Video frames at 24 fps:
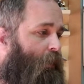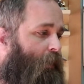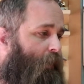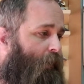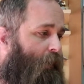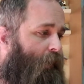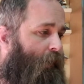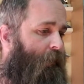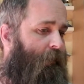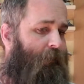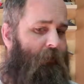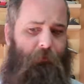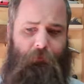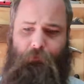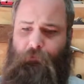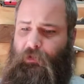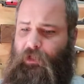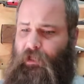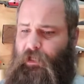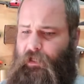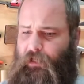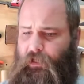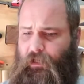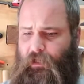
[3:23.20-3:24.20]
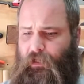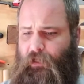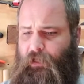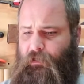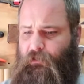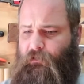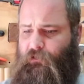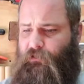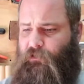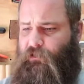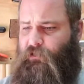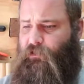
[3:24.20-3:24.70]
Um,
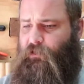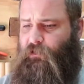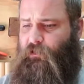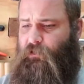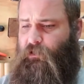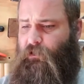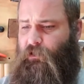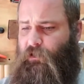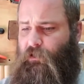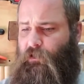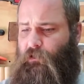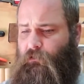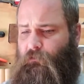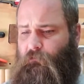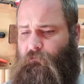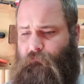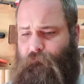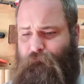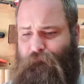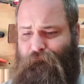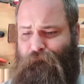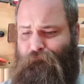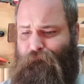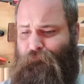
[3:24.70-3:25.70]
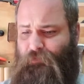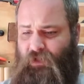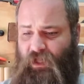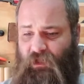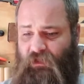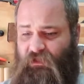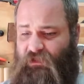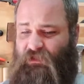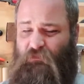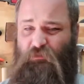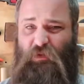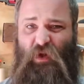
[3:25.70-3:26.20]
and... Uh, yeah,
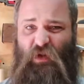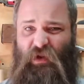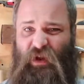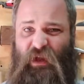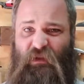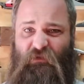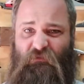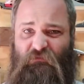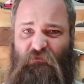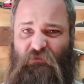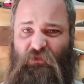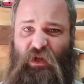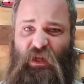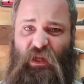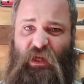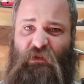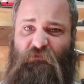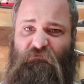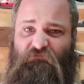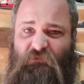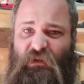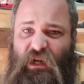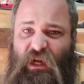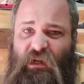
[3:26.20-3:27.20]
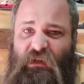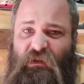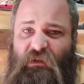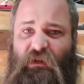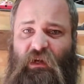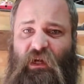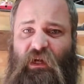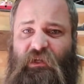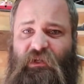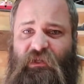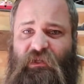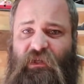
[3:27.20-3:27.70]
that's about it, really. I,
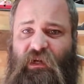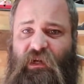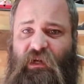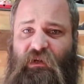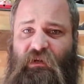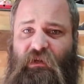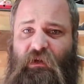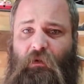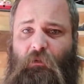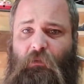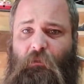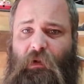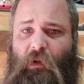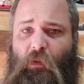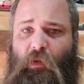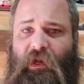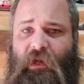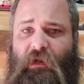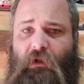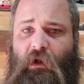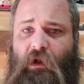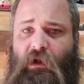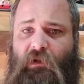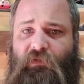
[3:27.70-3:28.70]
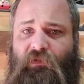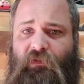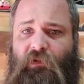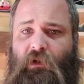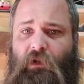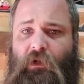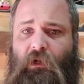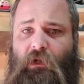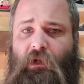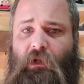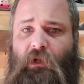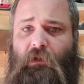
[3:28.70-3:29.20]
I decided on my week off
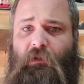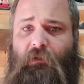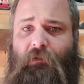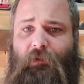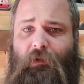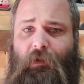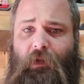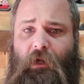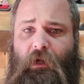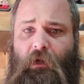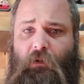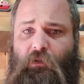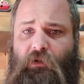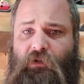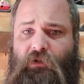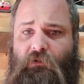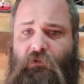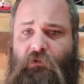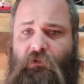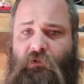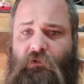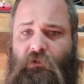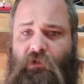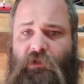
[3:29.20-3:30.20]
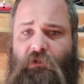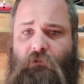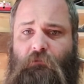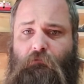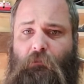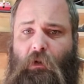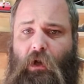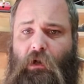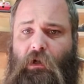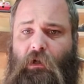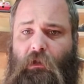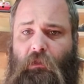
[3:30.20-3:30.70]
that I would do those
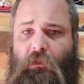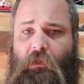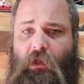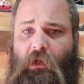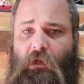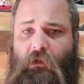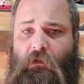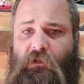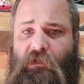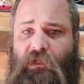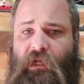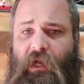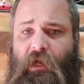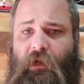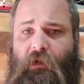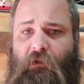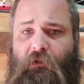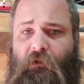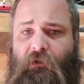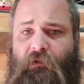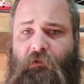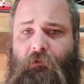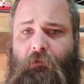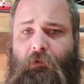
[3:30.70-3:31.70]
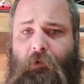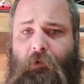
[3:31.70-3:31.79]
market things and